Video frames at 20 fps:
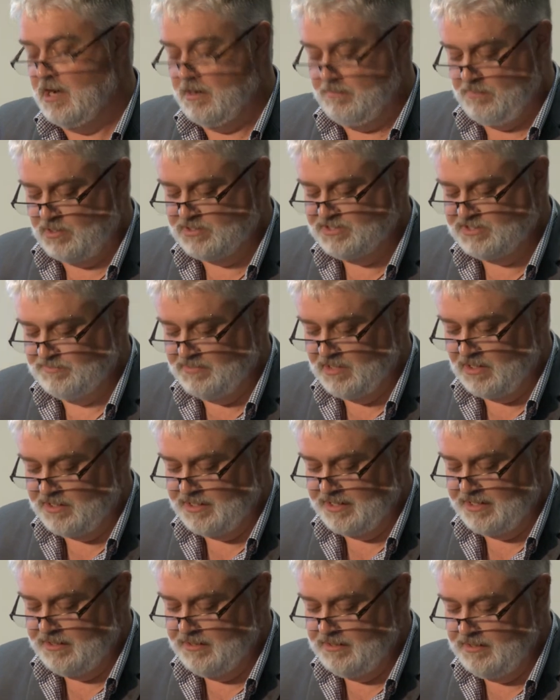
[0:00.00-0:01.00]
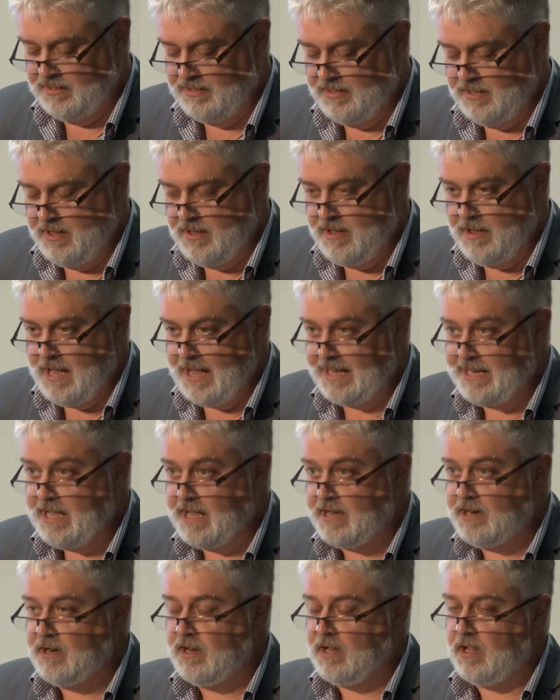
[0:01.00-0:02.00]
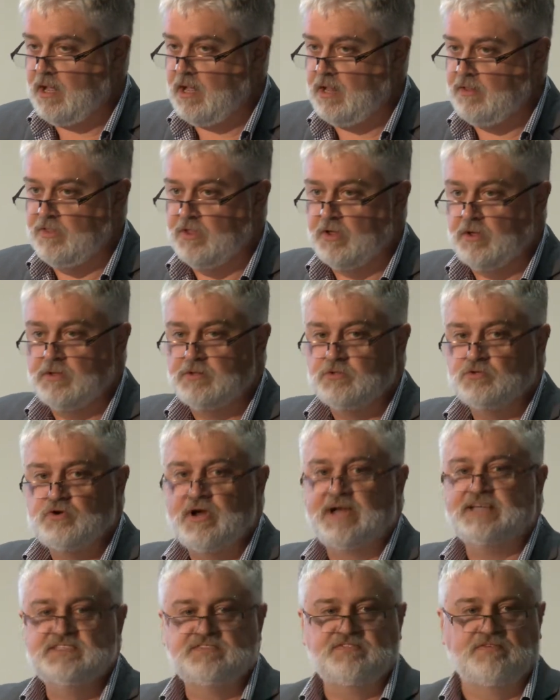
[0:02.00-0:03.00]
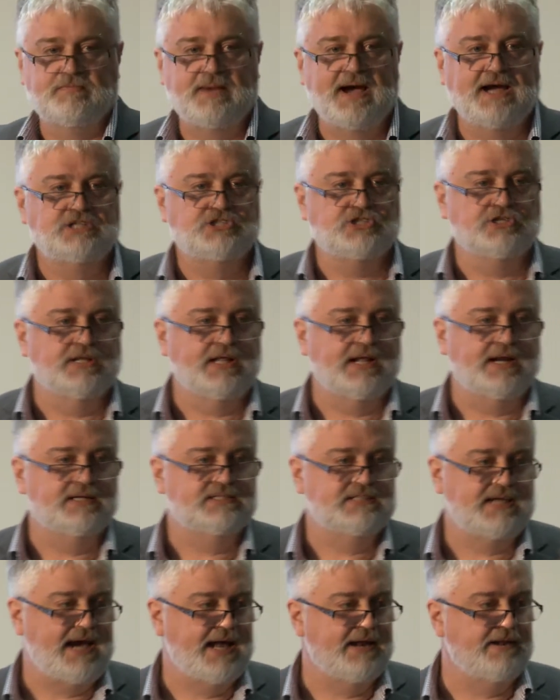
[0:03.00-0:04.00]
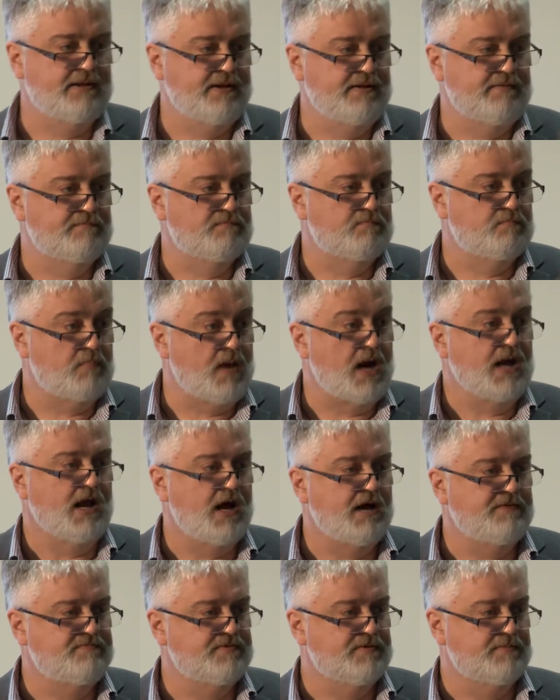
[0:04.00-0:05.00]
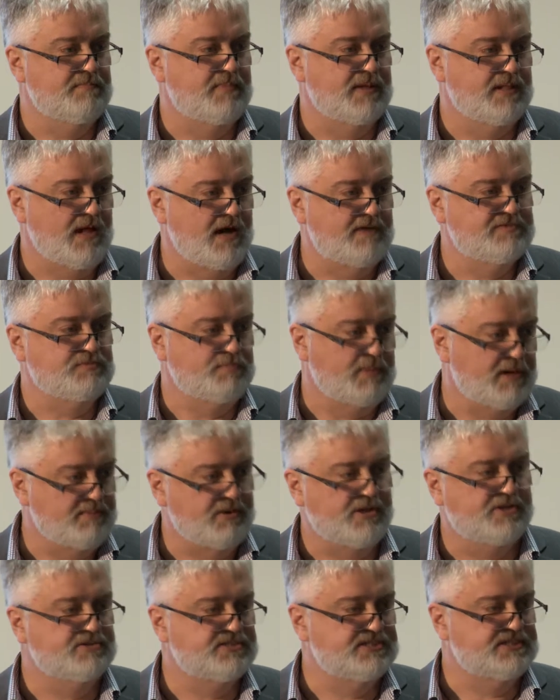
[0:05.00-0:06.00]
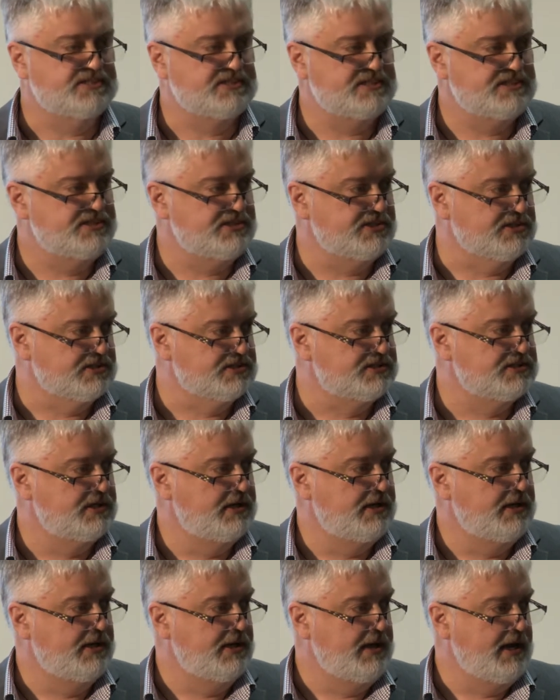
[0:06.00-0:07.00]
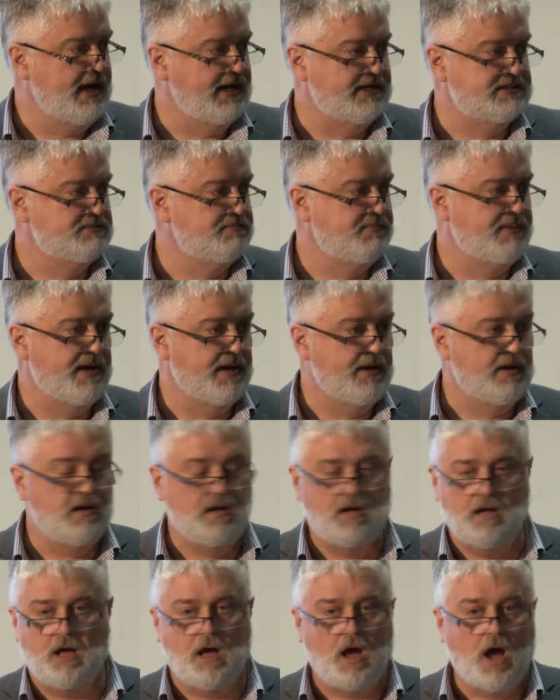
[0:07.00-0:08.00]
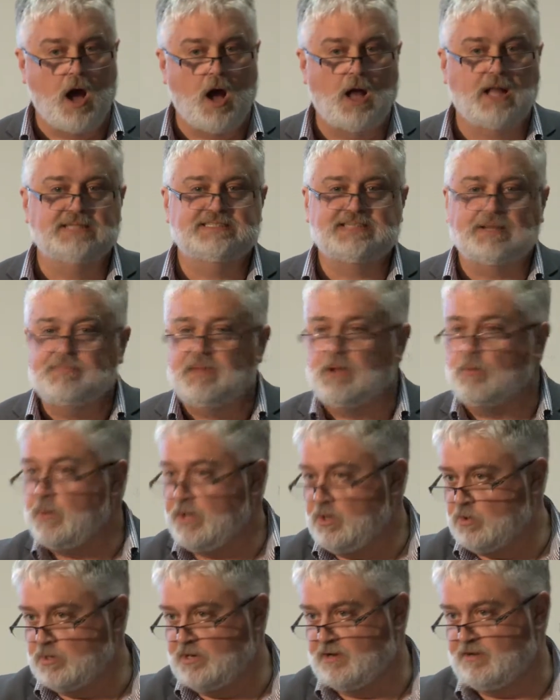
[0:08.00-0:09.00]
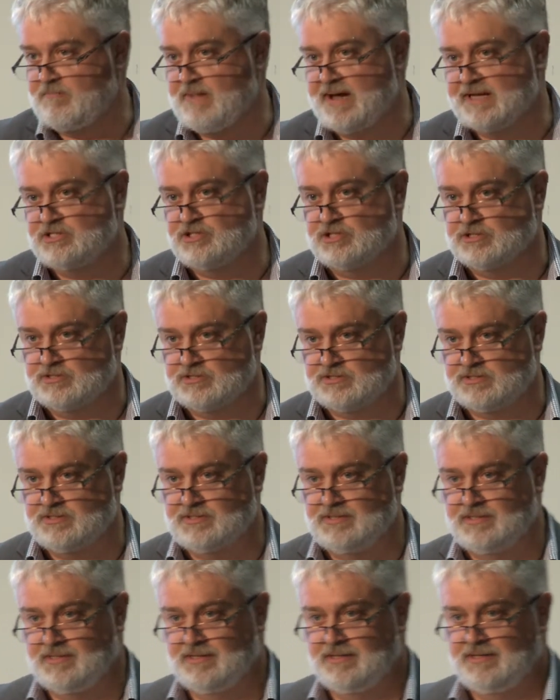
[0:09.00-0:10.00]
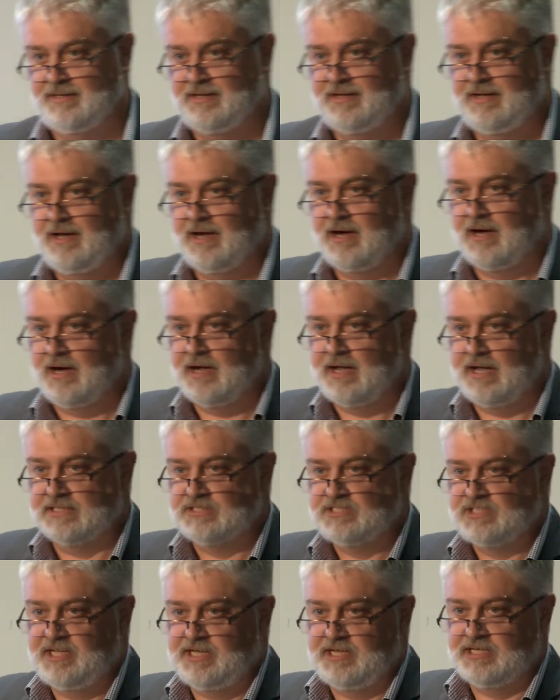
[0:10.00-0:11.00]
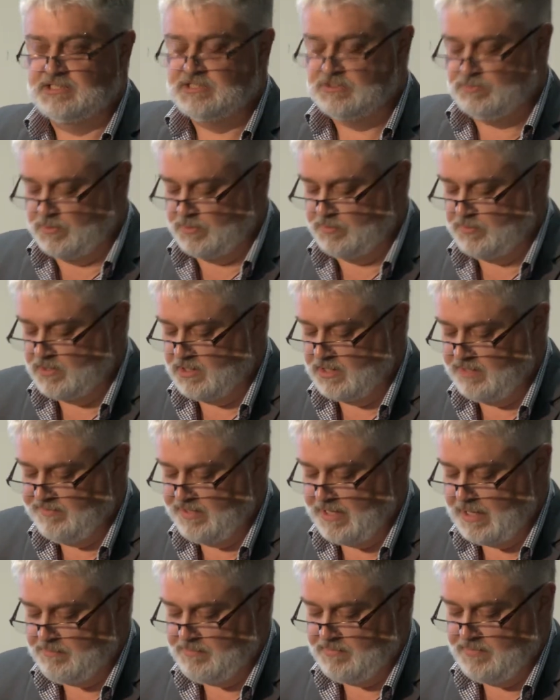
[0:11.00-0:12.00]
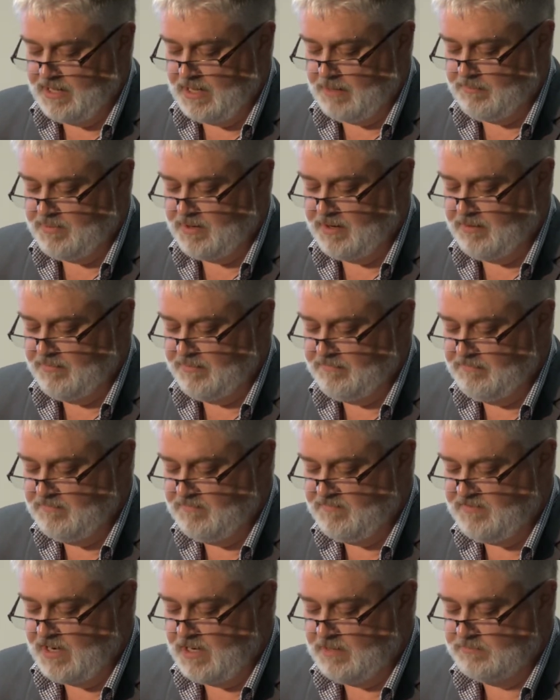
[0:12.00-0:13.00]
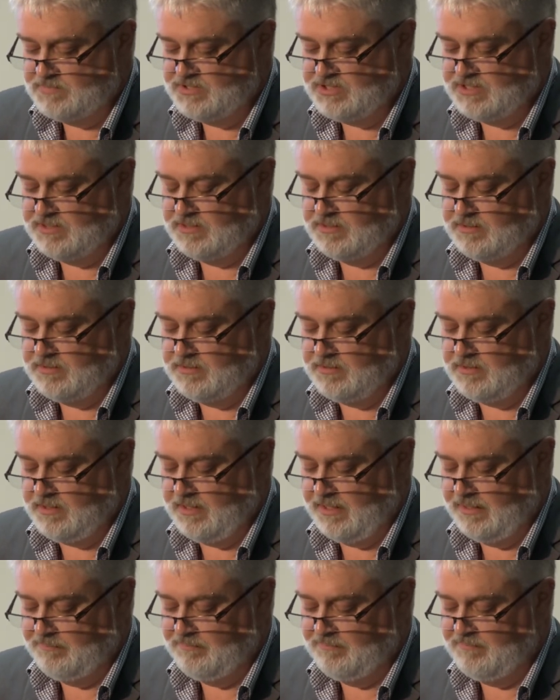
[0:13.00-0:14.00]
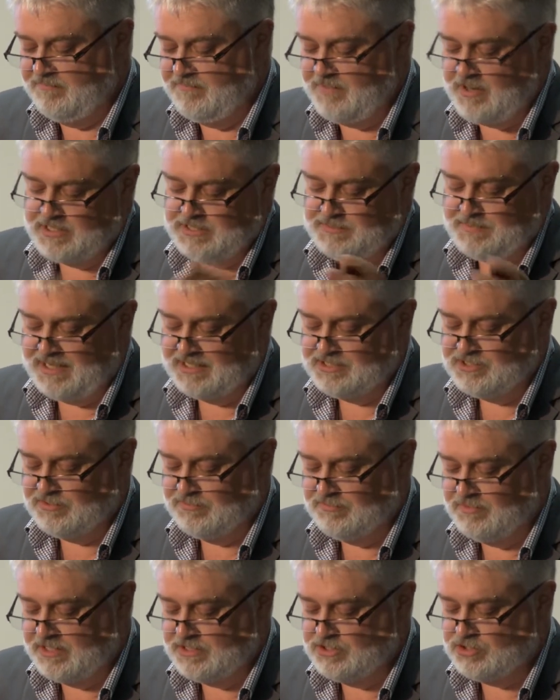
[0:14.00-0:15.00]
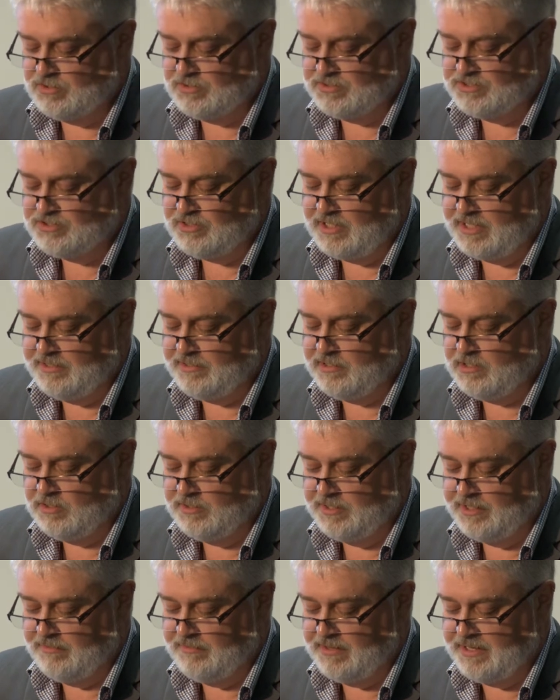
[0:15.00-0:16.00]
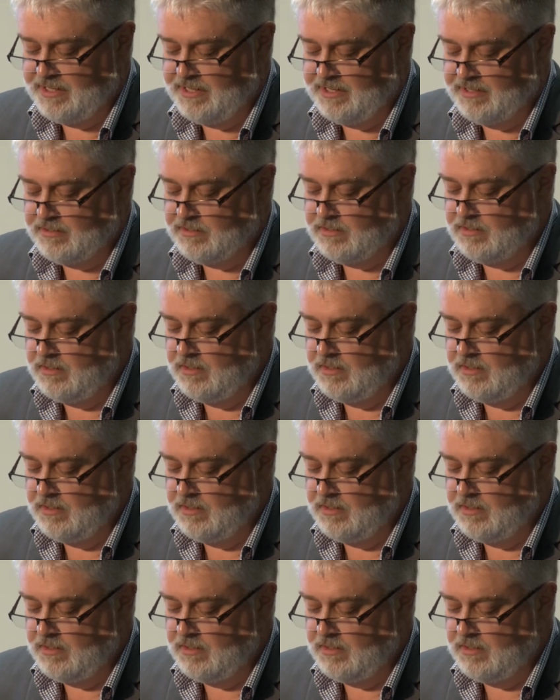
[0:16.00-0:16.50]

possibility. And yet the transformation that it's had in my life the lives of my brothers and sisters has been something we couldn't have imagined as kids when we were living up on farms in various parts of regional Australia, including around here.